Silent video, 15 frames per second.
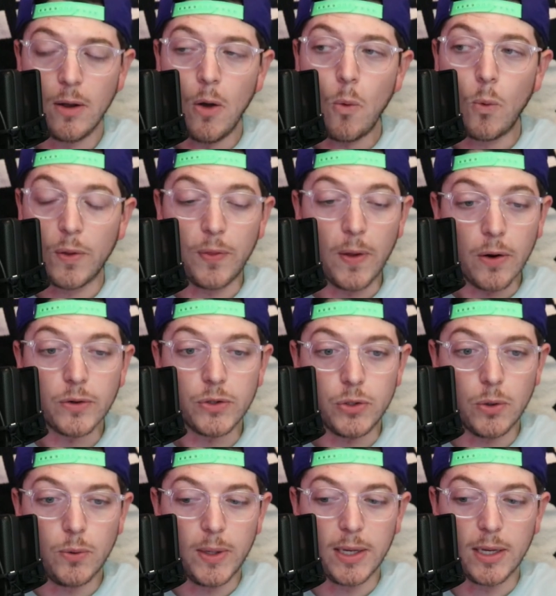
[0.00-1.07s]
what they're
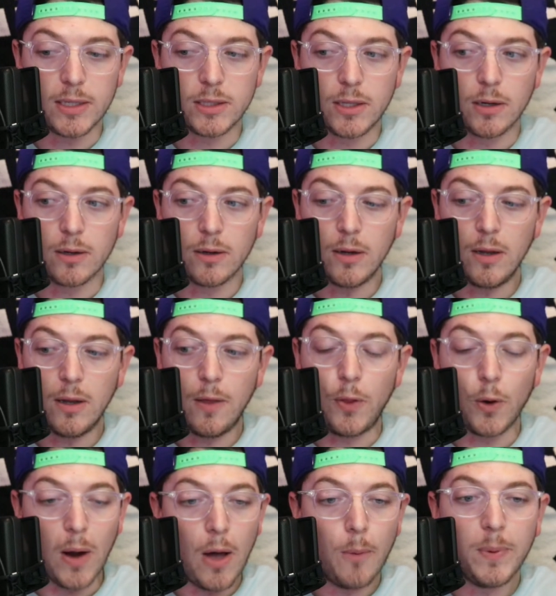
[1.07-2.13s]
doing is they're
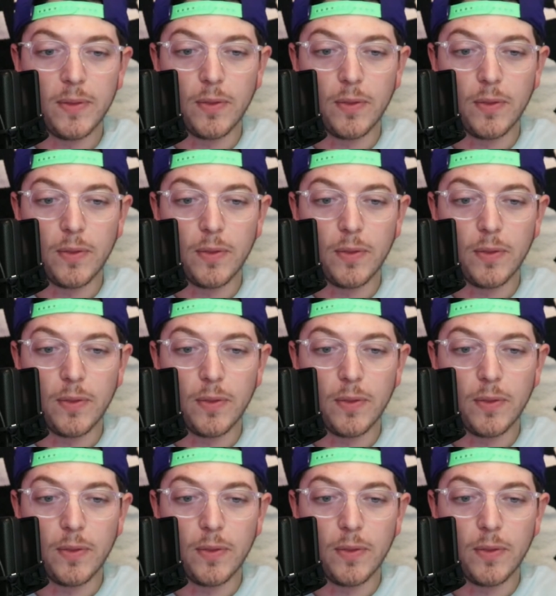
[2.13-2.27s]
helping